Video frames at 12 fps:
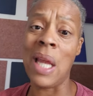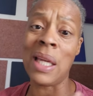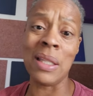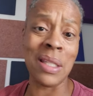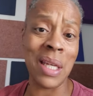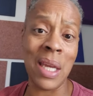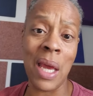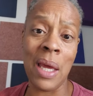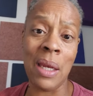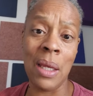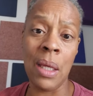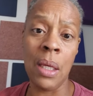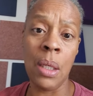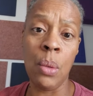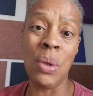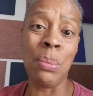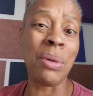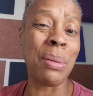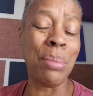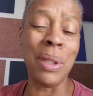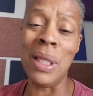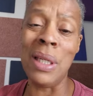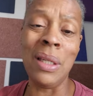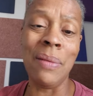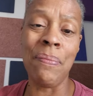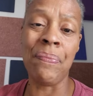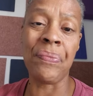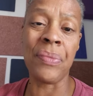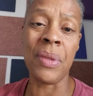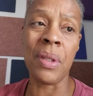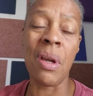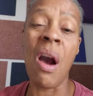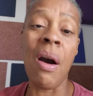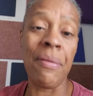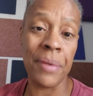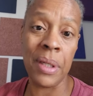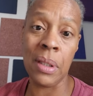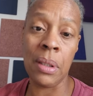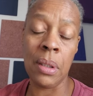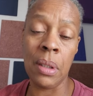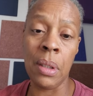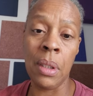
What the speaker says: And I can say that with complete confidence.